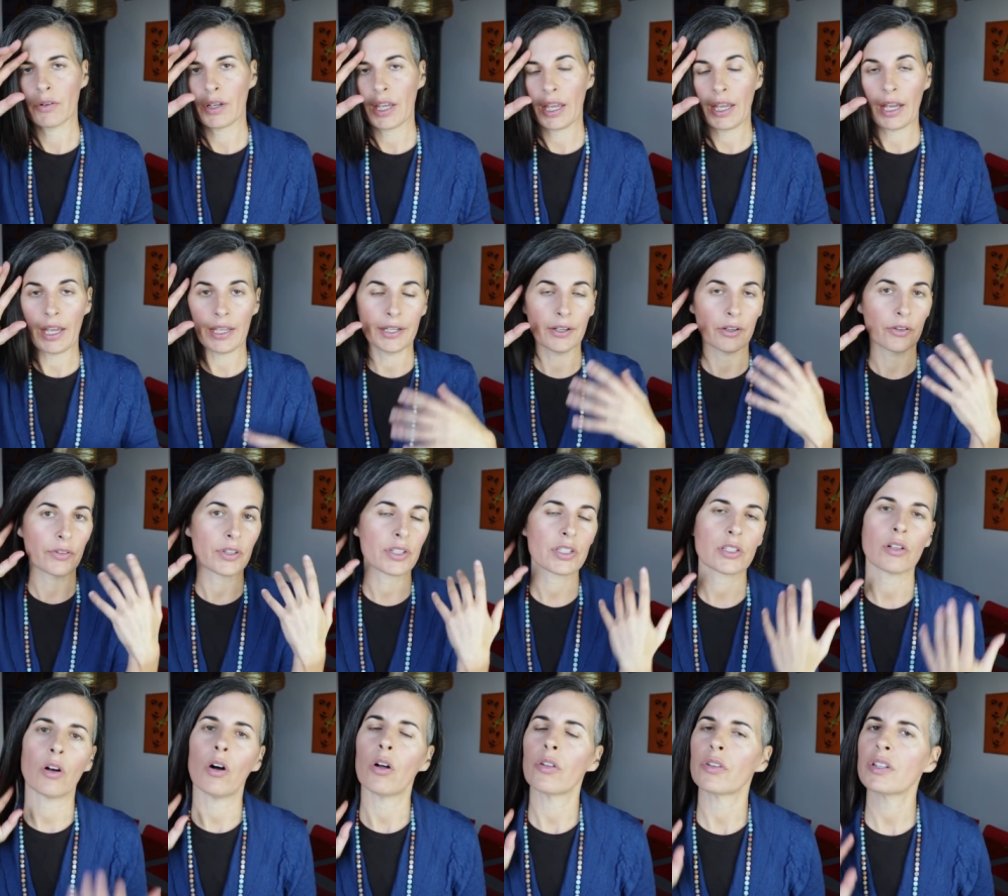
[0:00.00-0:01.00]
Okay, I hear
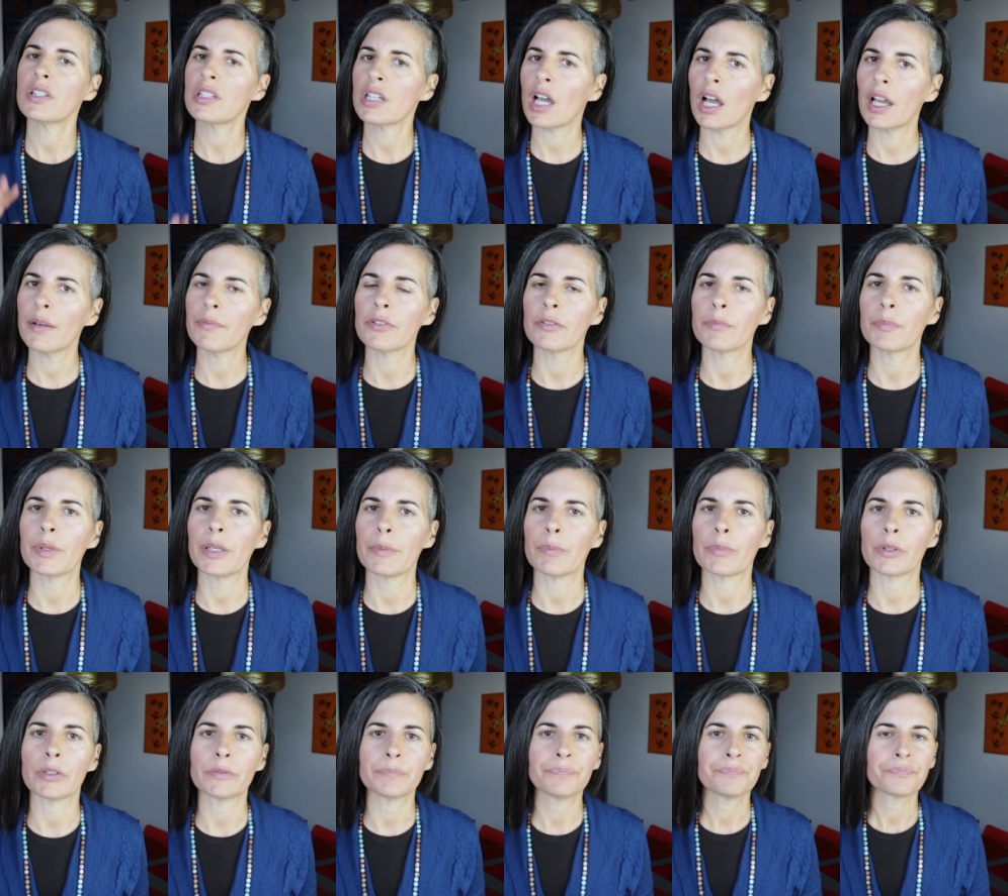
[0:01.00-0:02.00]
this all the time from
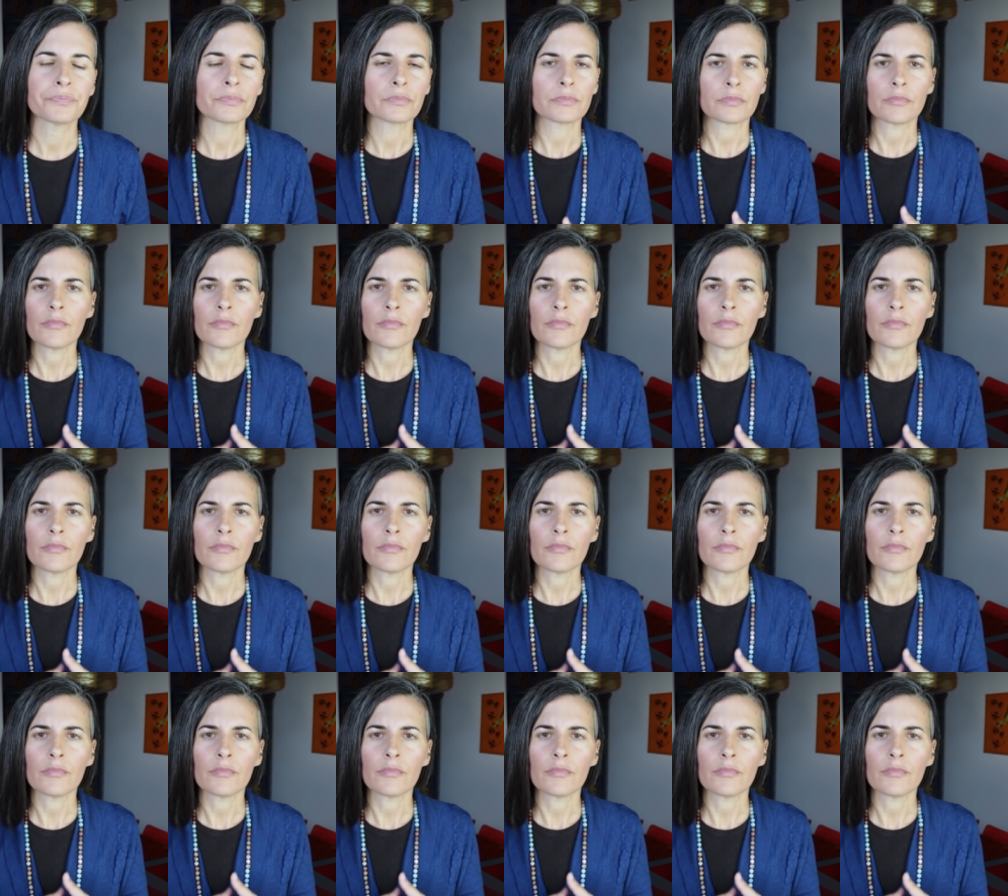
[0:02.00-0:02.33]
people.